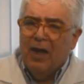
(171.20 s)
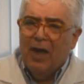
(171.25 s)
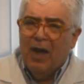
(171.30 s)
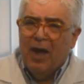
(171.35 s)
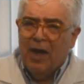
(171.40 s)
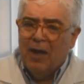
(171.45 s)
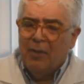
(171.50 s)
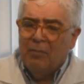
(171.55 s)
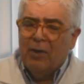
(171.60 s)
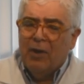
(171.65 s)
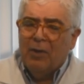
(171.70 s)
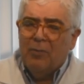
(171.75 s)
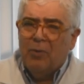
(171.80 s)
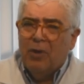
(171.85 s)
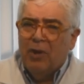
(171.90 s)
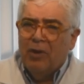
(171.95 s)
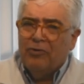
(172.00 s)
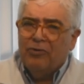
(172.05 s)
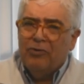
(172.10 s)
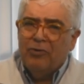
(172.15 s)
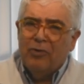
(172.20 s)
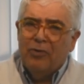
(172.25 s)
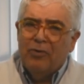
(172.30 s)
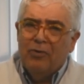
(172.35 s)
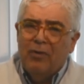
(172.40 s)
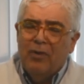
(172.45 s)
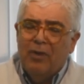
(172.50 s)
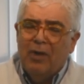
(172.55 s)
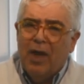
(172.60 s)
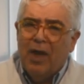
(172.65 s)
high blood pressure,
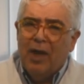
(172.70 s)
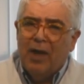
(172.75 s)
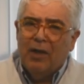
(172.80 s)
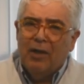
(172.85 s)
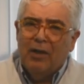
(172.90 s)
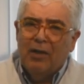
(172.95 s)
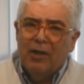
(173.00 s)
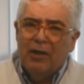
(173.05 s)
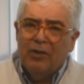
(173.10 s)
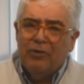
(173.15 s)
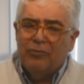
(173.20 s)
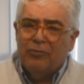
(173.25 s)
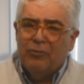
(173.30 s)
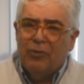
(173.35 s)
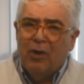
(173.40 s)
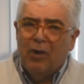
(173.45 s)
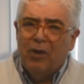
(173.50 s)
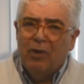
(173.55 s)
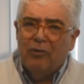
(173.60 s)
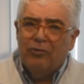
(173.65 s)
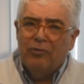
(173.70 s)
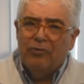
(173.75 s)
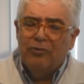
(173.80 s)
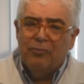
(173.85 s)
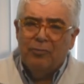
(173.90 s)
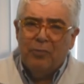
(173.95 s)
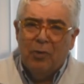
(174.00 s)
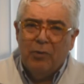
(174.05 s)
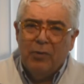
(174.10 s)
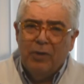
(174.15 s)
high cholesterol,
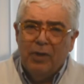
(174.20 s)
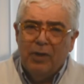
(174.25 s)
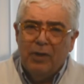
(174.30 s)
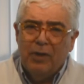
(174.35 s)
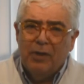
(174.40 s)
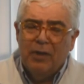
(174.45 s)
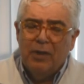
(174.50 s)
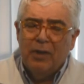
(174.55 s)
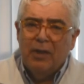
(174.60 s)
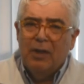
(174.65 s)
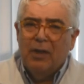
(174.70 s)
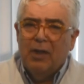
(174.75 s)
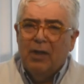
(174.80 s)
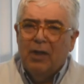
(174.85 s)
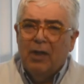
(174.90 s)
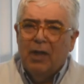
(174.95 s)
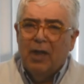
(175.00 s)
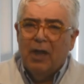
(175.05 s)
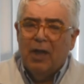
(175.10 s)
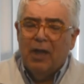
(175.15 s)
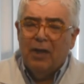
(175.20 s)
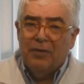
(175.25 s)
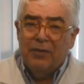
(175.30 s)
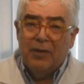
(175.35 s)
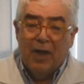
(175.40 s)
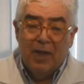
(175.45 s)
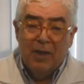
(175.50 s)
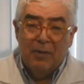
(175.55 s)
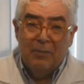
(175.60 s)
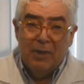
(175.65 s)
smoking,
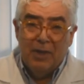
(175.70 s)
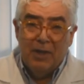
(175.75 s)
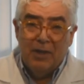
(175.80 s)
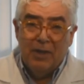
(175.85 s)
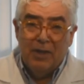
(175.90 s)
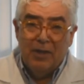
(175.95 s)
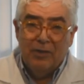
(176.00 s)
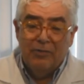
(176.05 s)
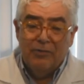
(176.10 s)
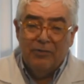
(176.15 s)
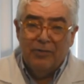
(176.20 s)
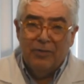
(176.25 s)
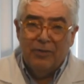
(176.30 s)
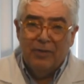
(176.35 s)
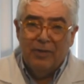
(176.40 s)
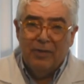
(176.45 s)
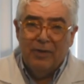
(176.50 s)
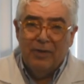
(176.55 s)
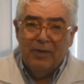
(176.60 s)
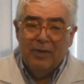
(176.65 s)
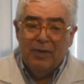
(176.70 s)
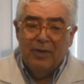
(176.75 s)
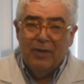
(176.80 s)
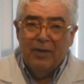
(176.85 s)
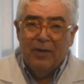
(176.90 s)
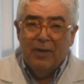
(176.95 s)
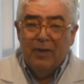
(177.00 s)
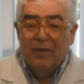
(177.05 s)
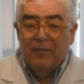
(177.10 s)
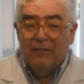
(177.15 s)
diabetes.
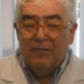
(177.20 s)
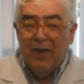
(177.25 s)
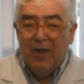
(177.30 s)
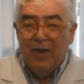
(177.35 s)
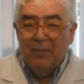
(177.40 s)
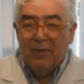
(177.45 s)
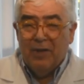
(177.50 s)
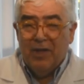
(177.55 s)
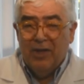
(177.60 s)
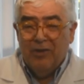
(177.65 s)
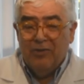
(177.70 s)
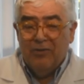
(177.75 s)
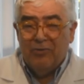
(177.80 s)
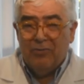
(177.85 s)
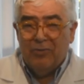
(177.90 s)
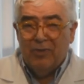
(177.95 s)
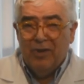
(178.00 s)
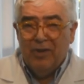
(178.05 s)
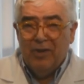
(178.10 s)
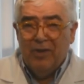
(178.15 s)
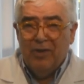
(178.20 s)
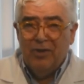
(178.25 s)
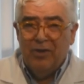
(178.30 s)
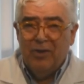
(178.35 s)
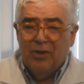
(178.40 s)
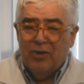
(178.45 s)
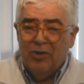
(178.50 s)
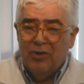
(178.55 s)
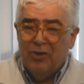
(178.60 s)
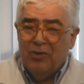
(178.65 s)
Family history,
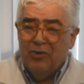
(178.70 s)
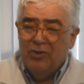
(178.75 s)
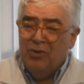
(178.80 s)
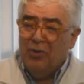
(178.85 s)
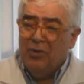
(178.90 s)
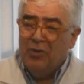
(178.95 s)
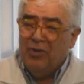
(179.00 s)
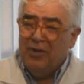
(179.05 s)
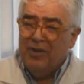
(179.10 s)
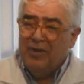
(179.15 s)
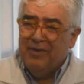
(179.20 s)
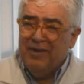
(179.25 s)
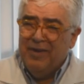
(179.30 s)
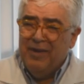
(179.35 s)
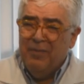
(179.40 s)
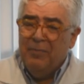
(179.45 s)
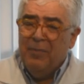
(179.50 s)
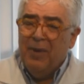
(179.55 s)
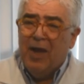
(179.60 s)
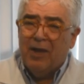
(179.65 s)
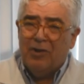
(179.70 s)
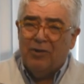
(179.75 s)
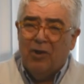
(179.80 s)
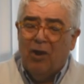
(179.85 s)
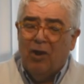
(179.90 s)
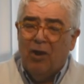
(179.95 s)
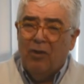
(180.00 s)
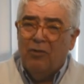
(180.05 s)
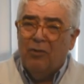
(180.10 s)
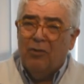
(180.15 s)
you can impact
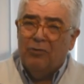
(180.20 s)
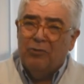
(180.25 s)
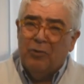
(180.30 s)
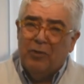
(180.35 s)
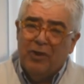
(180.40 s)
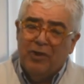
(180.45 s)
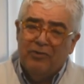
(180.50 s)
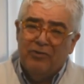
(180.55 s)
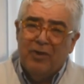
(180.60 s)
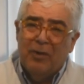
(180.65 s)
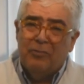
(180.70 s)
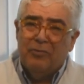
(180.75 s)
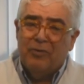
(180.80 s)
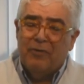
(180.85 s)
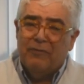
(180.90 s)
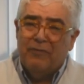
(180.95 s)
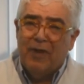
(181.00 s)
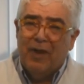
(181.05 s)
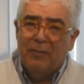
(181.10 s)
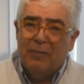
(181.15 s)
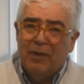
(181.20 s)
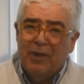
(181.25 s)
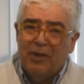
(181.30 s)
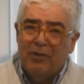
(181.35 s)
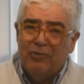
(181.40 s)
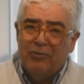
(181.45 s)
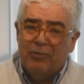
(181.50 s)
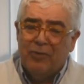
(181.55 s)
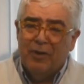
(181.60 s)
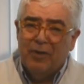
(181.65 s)
all of those with the exception of family
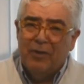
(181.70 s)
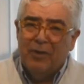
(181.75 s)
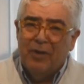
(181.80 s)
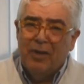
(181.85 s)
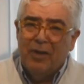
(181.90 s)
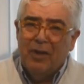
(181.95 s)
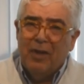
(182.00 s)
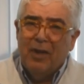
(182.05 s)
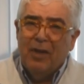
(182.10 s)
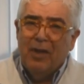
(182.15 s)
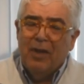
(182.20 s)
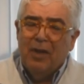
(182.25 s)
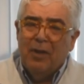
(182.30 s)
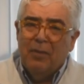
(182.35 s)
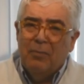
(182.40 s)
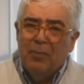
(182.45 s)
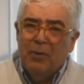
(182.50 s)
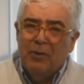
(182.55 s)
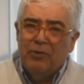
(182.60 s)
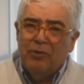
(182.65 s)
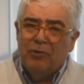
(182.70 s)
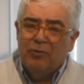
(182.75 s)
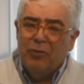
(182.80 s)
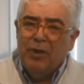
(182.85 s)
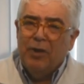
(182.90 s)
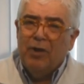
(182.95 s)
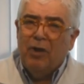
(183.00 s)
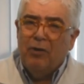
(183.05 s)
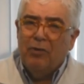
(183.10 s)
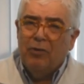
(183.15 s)
history. But to
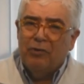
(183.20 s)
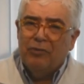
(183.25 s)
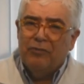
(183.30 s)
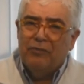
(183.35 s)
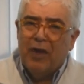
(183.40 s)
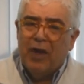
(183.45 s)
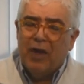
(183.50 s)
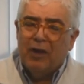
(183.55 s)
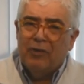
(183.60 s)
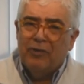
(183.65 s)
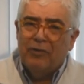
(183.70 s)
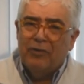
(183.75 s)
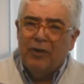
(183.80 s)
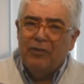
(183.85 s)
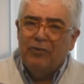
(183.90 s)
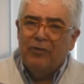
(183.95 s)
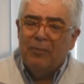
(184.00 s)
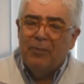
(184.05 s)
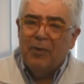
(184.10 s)
treat all those factors, that's the